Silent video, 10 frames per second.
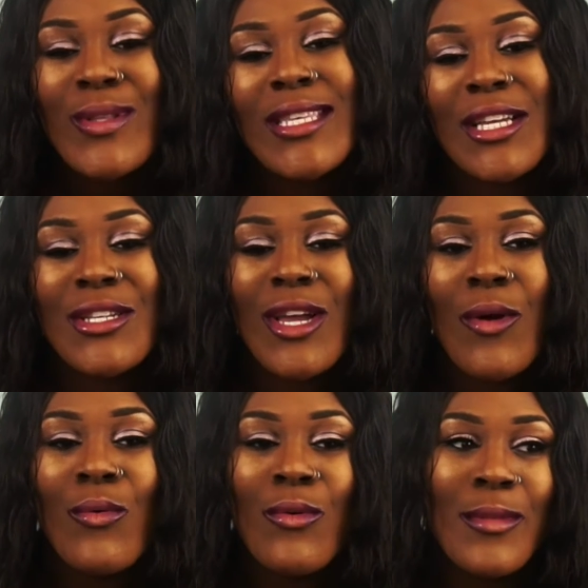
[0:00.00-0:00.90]
touch
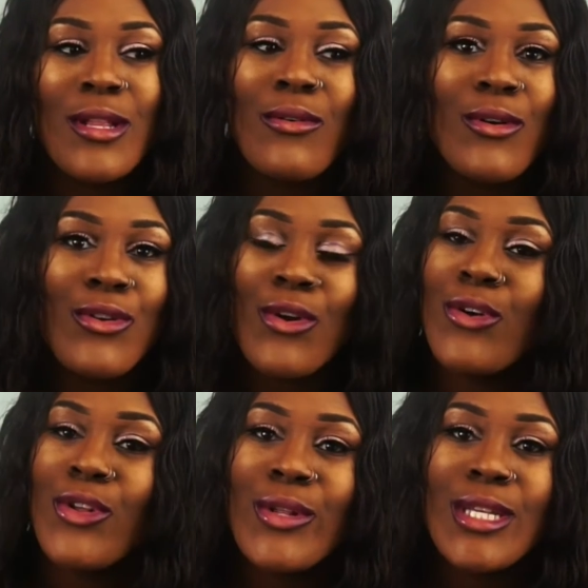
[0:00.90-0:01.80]
a woman or a girl,
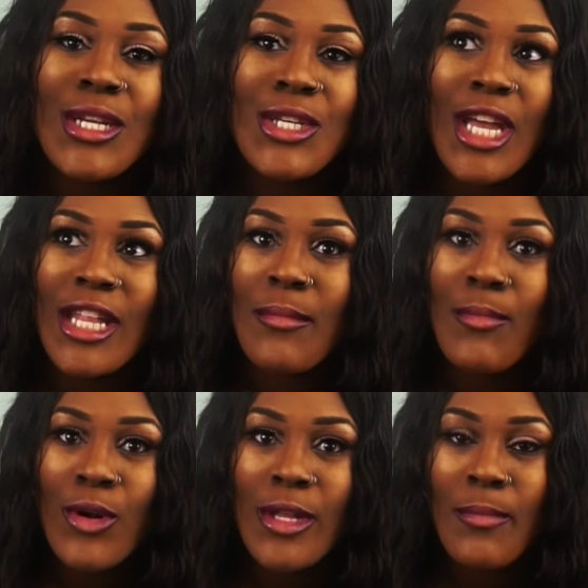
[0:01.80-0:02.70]
you don't touch
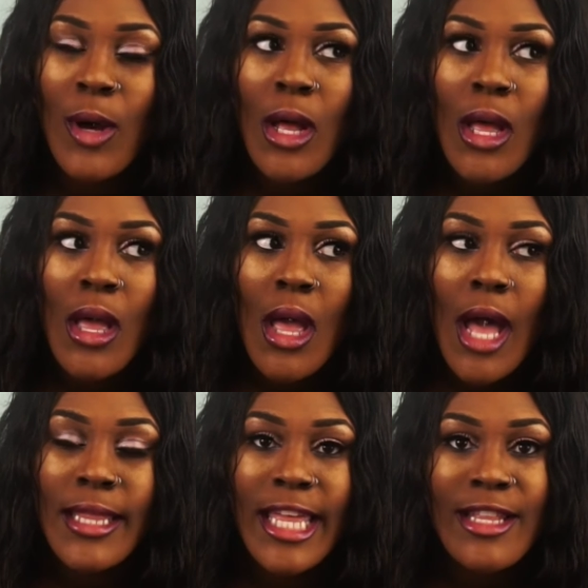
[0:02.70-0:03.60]
anybody, but
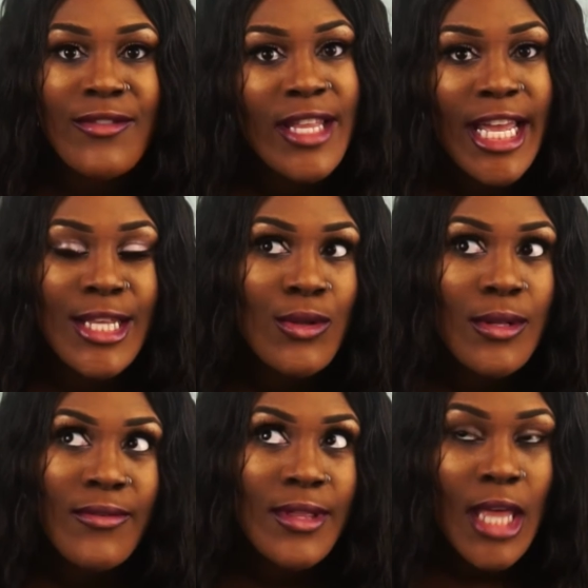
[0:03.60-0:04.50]
at the end of the day, it's
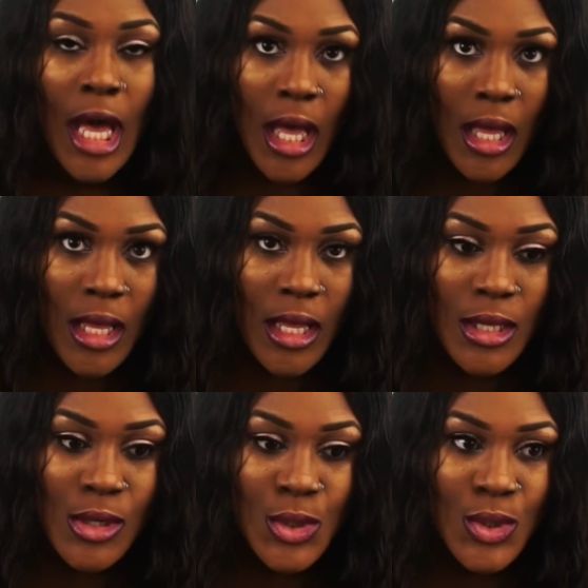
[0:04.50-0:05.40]
not even that.
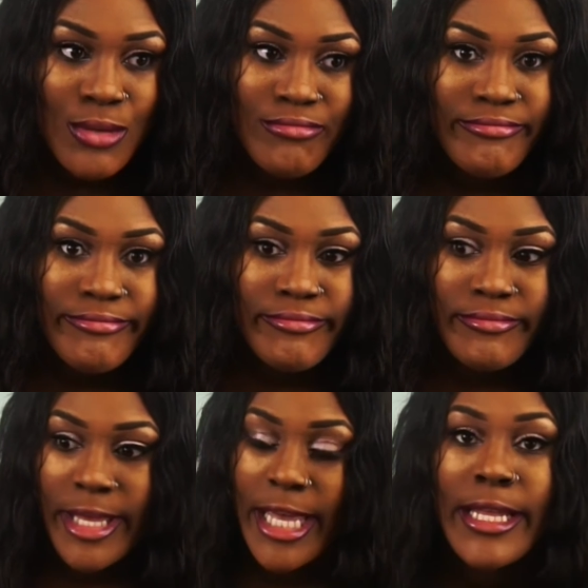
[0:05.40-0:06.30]
You shouldn't
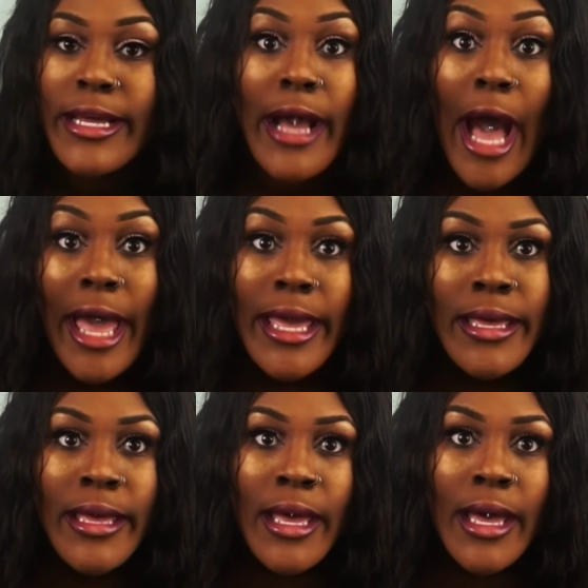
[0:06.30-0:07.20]
hit a guy,
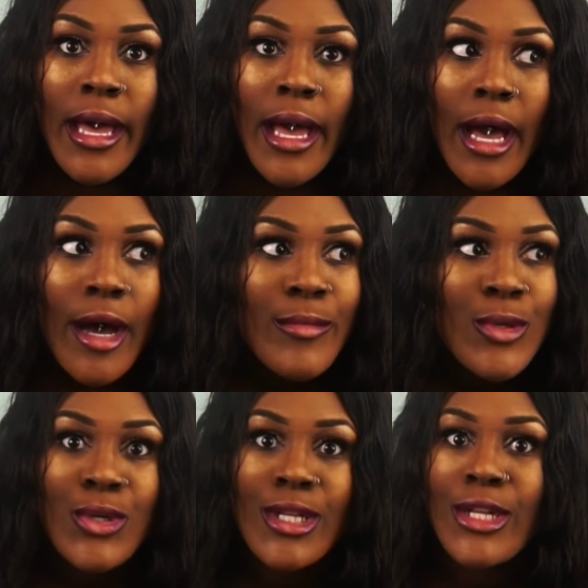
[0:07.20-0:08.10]
you
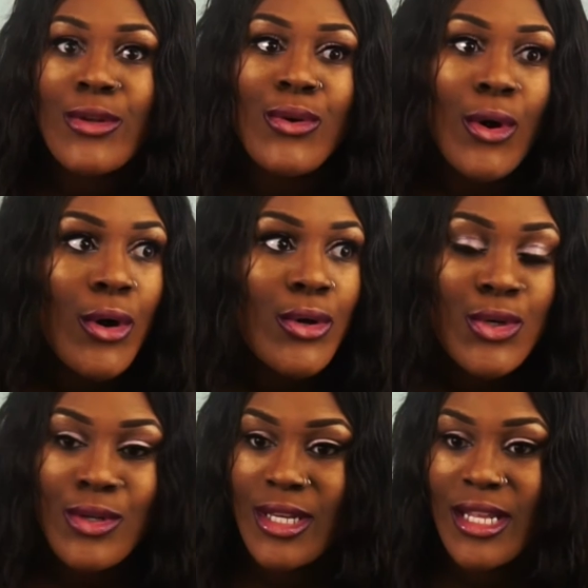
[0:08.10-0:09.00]
shouldn't hit a girl, you
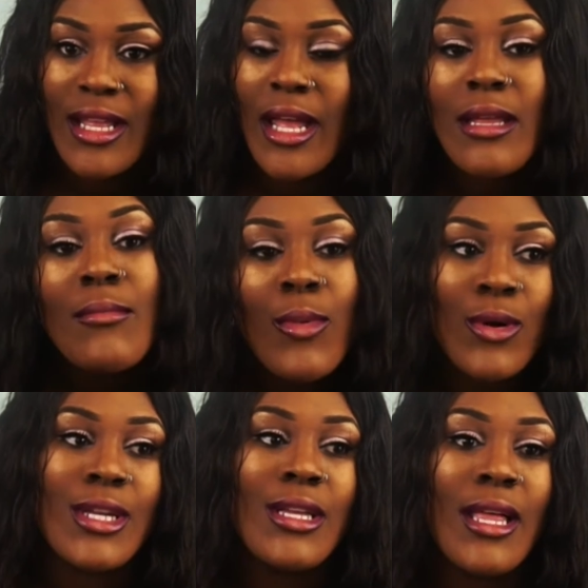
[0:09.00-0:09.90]
shouldn't hit
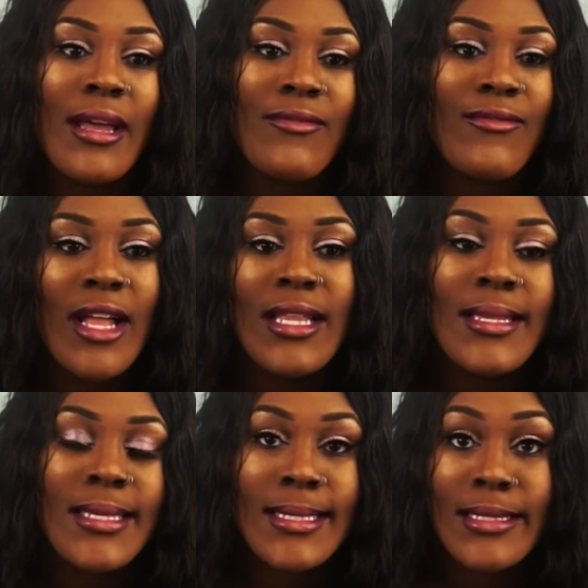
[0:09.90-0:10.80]
anybody. Like,
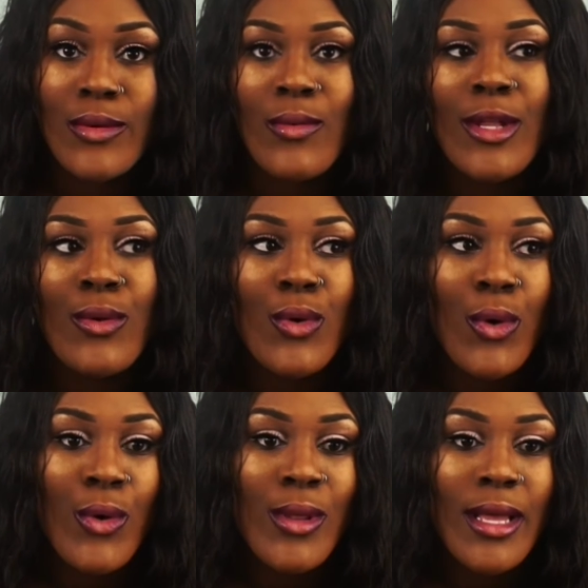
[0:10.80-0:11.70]
violence isn't the way to go.
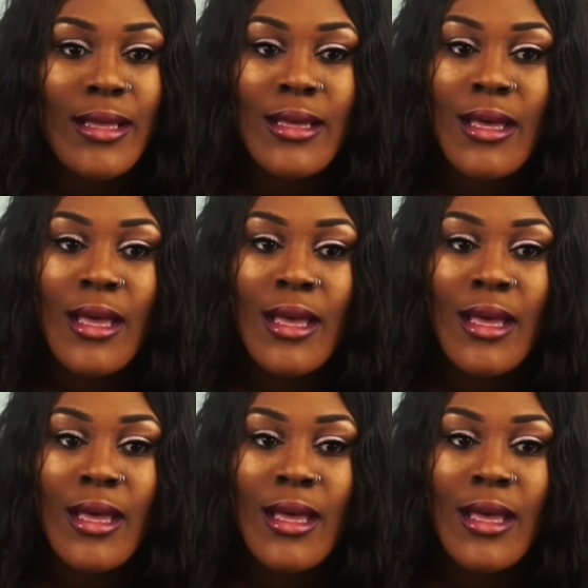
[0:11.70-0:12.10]
Like,